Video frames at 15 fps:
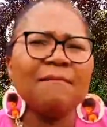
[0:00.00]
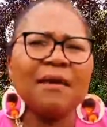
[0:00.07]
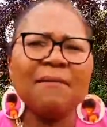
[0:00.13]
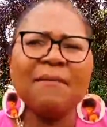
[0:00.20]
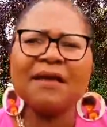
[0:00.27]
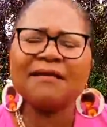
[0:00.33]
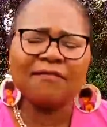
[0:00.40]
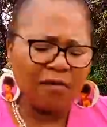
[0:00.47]

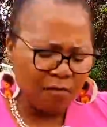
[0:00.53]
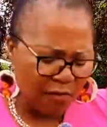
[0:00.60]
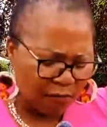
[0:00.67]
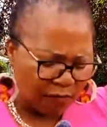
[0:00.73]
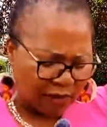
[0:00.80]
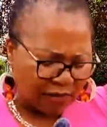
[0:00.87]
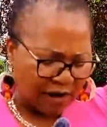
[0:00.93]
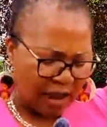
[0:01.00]
make such
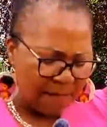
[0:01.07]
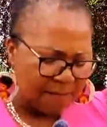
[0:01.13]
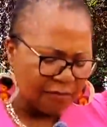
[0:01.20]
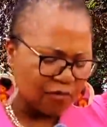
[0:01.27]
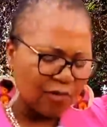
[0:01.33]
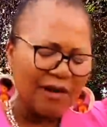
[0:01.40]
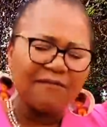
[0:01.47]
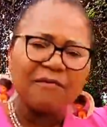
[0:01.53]
also that are able
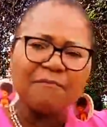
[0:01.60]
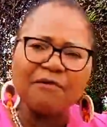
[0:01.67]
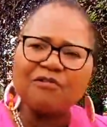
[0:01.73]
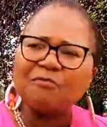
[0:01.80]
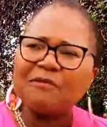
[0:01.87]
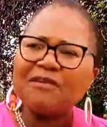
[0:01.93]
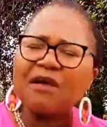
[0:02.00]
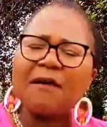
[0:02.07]
to live in
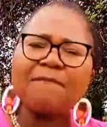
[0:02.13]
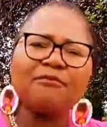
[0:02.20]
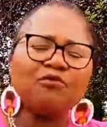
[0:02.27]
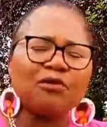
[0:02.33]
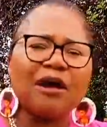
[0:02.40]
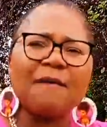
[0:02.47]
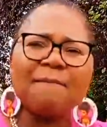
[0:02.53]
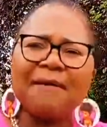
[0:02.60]
both places, able
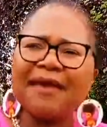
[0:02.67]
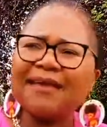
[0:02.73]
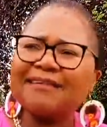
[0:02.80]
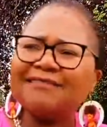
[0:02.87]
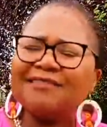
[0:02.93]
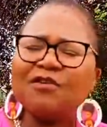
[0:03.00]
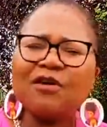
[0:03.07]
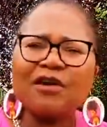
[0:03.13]
to come back
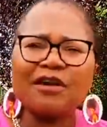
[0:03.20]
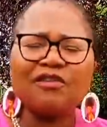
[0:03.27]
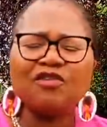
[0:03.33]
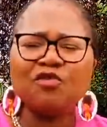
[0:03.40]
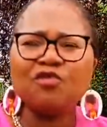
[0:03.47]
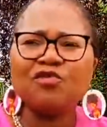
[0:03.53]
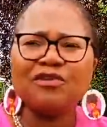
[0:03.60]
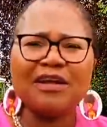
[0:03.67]
and see your
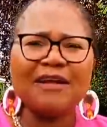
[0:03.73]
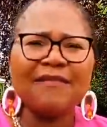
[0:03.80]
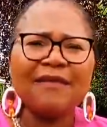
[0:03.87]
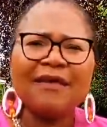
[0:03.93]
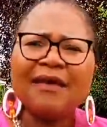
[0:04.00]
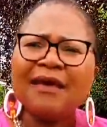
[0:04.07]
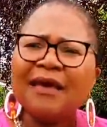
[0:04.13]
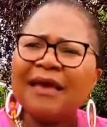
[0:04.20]
grandchildren
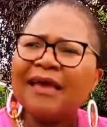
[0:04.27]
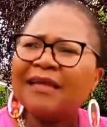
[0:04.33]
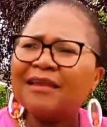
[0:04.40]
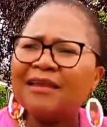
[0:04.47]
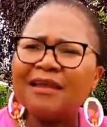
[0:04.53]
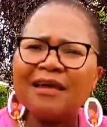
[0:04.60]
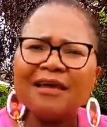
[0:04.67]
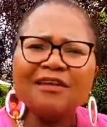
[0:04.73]

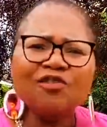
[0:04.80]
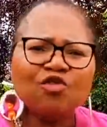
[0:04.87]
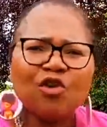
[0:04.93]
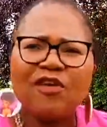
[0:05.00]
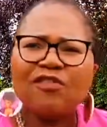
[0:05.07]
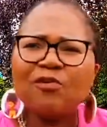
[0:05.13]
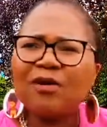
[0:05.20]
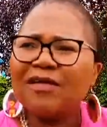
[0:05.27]
and
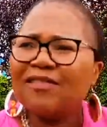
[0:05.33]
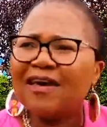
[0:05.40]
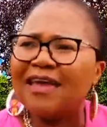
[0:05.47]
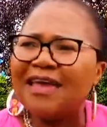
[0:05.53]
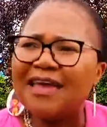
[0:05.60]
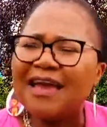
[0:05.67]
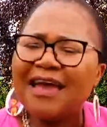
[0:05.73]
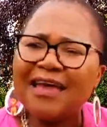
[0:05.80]
enjoy the weather
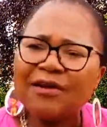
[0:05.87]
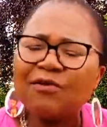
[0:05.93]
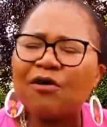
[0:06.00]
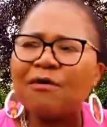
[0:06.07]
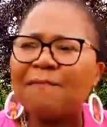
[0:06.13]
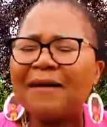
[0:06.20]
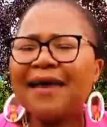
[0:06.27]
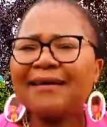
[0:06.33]
here and
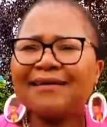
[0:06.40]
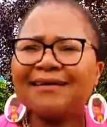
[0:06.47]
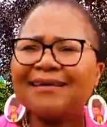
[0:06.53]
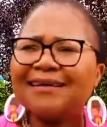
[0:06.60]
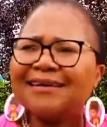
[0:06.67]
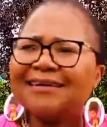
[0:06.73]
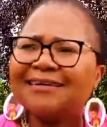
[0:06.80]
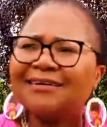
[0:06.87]
go back
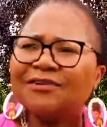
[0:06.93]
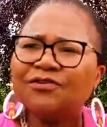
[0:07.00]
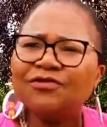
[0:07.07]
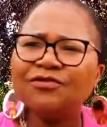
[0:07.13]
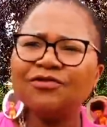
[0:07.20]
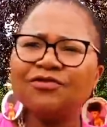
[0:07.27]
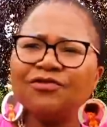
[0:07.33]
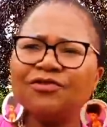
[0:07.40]

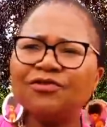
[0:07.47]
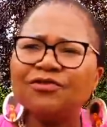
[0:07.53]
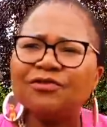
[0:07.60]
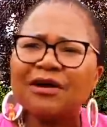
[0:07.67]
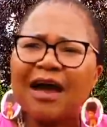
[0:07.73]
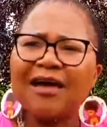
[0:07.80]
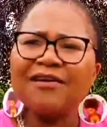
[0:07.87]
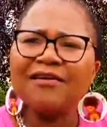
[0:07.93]
to your
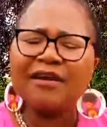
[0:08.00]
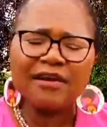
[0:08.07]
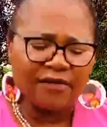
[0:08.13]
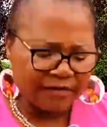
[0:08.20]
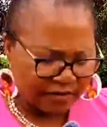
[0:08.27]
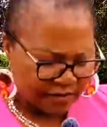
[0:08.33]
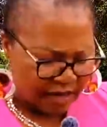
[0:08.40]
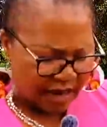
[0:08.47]
country and
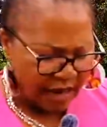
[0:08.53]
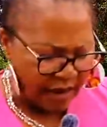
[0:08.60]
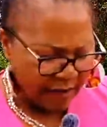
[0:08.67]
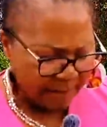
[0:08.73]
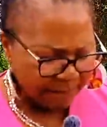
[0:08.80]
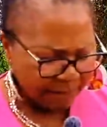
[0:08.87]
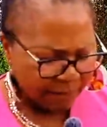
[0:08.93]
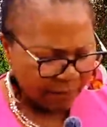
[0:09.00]

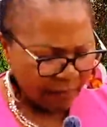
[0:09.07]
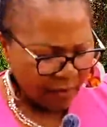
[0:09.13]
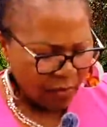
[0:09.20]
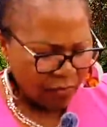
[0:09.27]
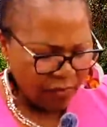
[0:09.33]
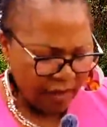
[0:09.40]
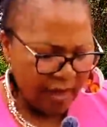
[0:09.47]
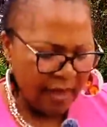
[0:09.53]
retire
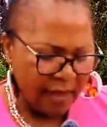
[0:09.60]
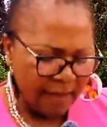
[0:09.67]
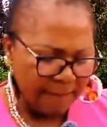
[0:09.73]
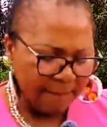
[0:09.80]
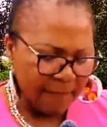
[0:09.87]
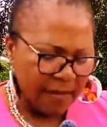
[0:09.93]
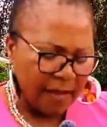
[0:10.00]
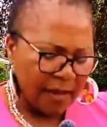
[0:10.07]
there.
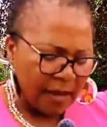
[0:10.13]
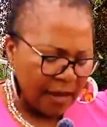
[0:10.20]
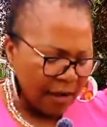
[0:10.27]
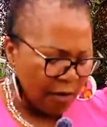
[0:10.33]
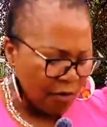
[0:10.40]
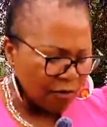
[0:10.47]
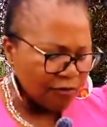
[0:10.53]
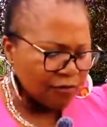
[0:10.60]

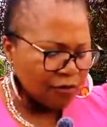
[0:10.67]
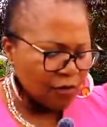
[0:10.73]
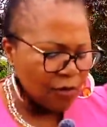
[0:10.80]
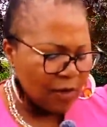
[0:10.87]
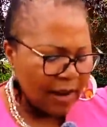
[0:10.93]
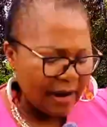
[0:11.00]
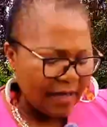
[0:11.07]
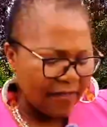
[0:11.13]
And
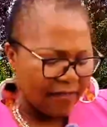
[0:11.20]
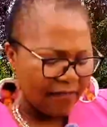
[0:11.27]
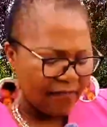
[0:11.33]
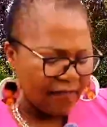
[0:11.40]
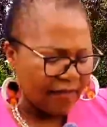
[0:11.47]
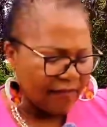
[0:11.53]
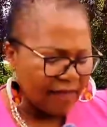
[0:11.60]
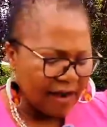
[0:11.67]
also another
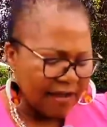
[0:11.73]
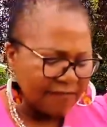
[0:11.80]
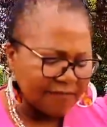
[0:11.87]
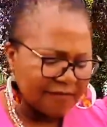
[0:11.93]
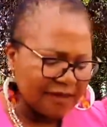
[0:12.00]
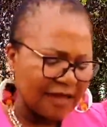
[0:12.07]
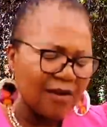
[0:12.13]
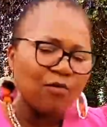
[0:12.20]
thing that I've
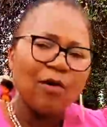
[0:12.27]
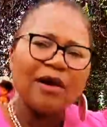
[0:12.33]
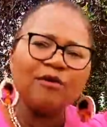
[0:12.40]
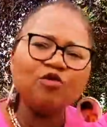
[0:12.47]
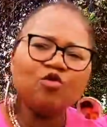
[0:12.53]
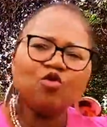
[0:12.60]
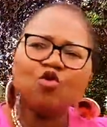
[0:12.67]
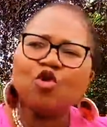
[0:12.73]
said, why you
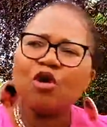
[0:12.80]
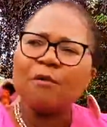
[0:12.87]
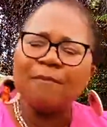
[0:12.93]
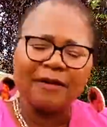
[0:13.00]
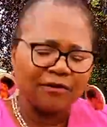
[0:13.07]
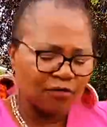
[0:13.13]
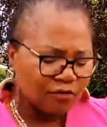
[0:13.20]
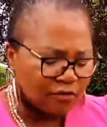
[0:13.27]
should go
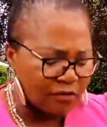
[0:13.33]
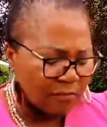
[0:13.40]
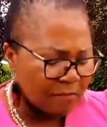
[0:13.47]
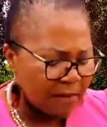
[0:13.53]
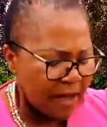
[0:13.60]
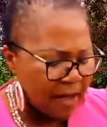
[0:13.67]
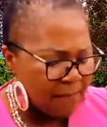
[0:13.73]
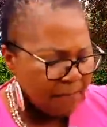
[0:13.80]
back to
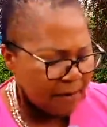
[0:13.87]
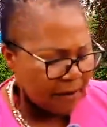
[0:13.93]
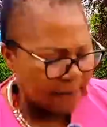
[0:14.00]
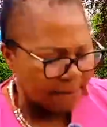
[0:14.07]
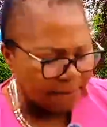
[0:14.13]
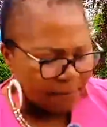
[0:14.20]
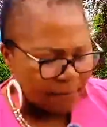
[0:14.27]
Zimbabwe,